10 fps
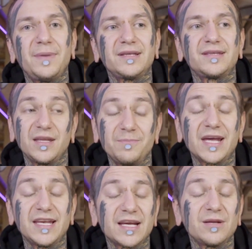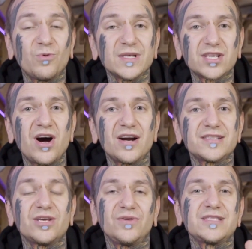But in the beginning it was
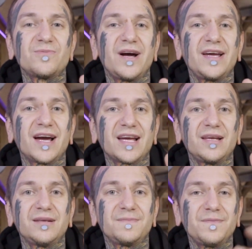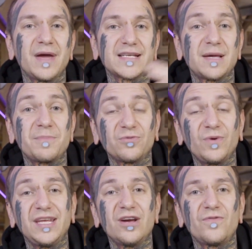hard, so that's why I'm gonna make separate
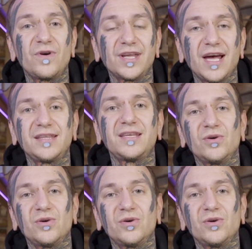video for that,